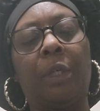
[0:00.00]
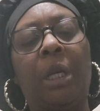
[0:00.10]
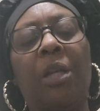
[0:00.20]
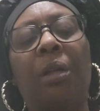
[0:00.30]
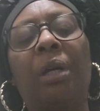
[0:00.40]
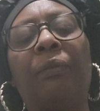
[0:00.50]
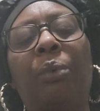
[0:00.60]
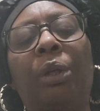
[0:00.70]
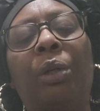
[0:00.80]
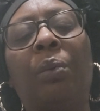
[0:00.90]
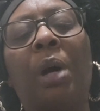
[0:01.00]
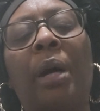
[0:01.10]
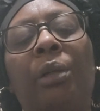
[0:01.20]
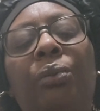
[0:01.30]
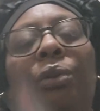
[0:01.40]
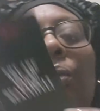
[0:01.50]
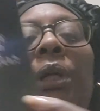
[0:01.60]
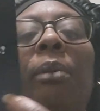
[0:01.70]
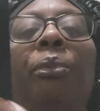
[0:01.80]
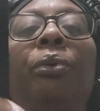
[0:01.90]
and your loved one want to know why are you so
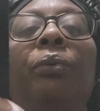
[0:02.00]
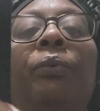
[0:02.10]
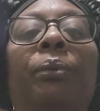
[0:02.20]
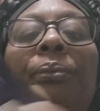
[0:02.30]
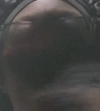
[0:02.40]
damn beautiful